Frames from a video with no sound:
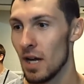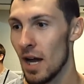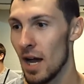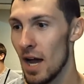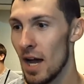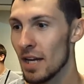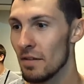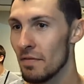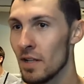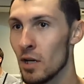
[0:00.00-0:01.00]
I
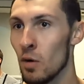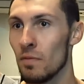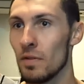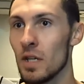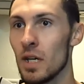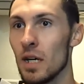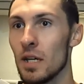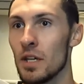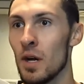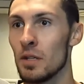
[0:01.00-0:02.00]
got a feeling. Hopefully,
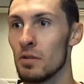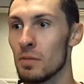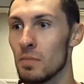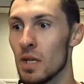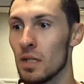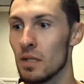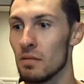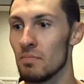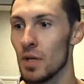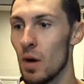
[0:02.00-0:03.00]
you know, I'll do some things,
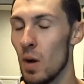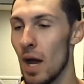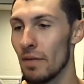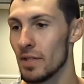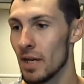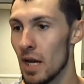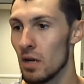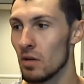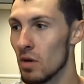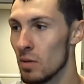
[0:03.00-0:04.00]
and, you know, after today,
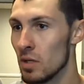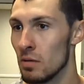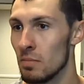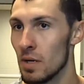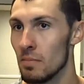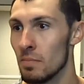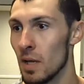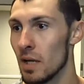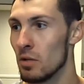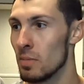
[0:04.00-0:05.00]
I'll grow a little bit and
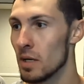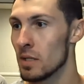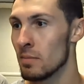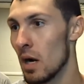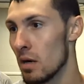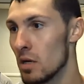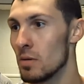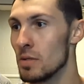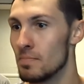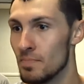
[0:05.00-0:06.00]
play a little better
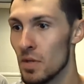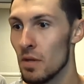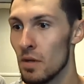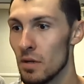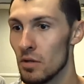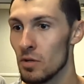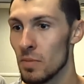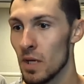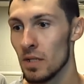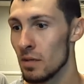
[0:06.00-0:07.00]
tomorrow and do
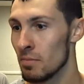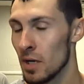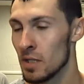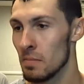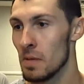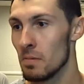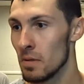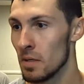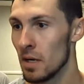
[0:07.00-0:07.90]
some things that impress some people.